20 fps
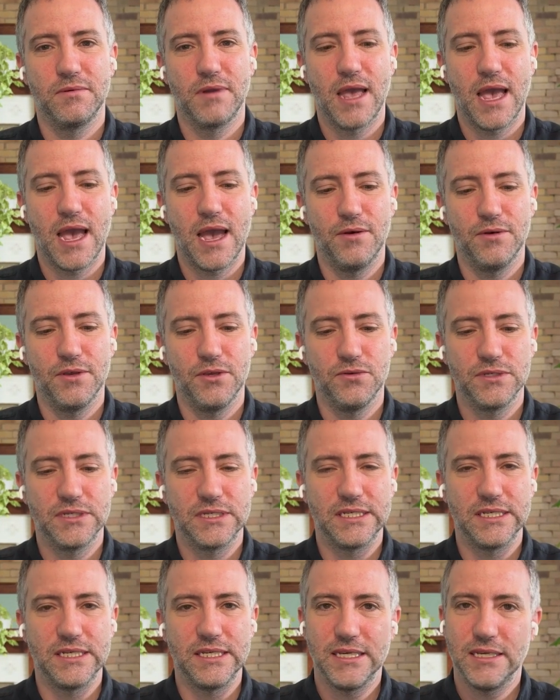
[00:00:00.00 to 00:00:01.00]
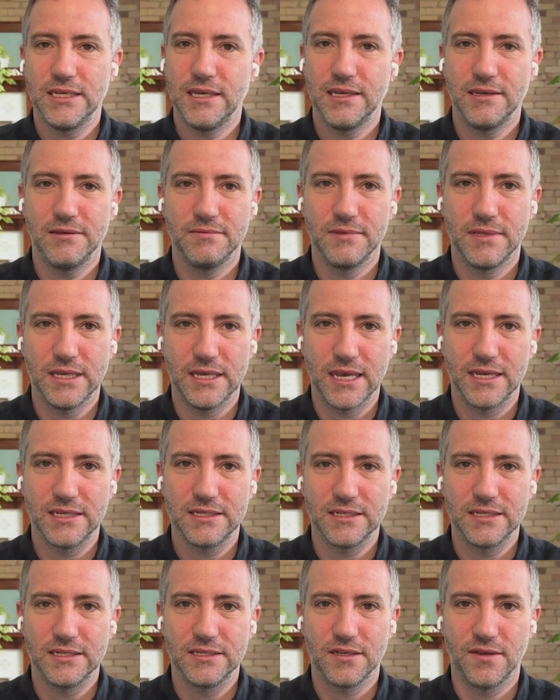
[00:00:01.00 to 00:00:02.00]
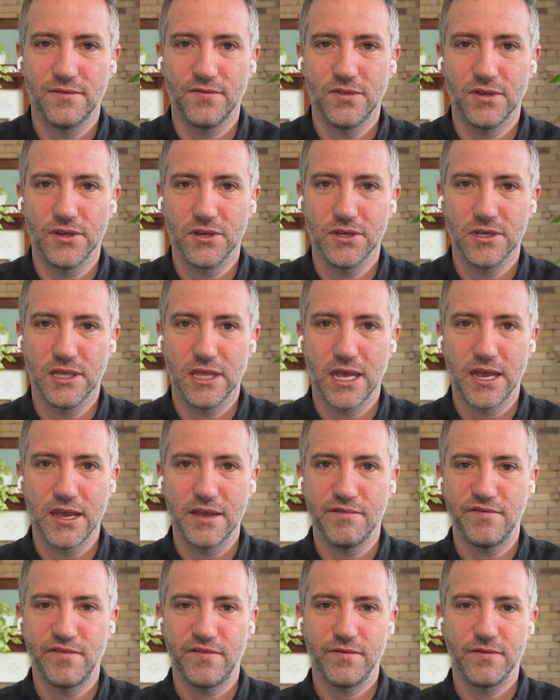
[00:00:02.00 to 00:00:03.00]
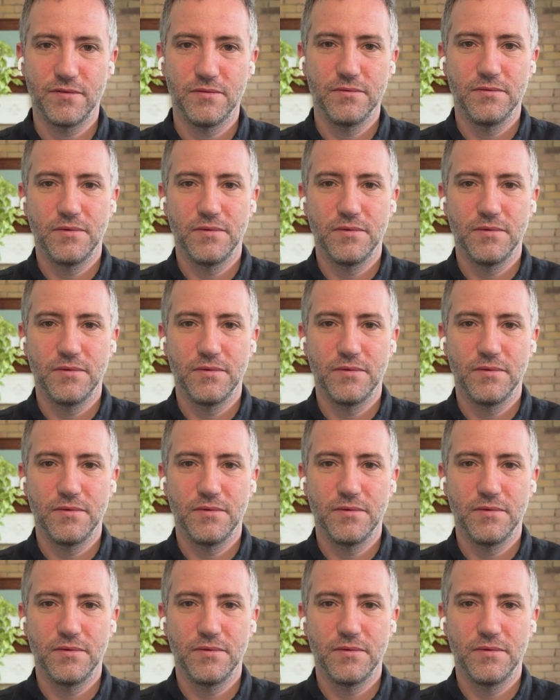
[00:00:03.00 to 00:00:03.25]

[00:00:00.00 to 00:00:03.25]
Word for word: how you see the essence of the good life